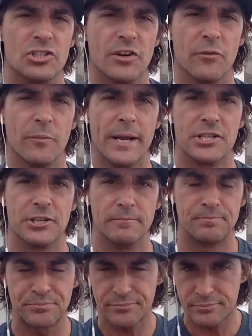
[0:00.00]

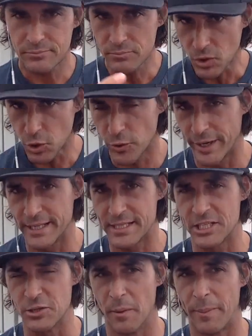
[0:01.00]
information, create a
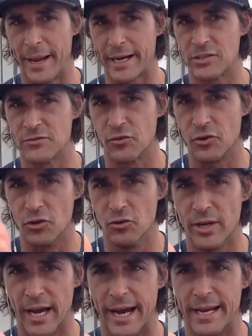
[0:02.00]
system and a package for you
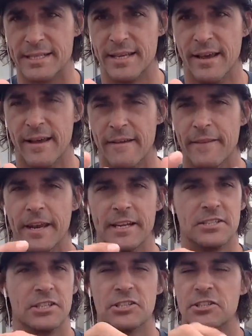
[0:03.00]
guys that
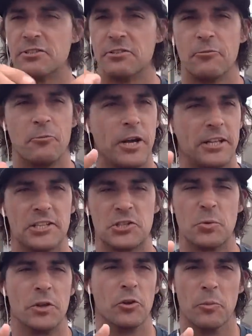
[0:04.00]
is just got this
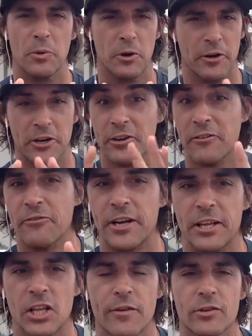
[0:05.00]
sweet little bow on it. You're gonna
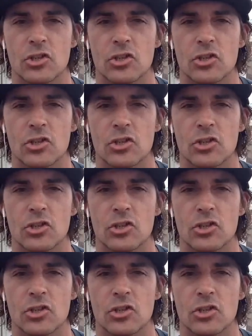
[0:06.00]
freaking love it.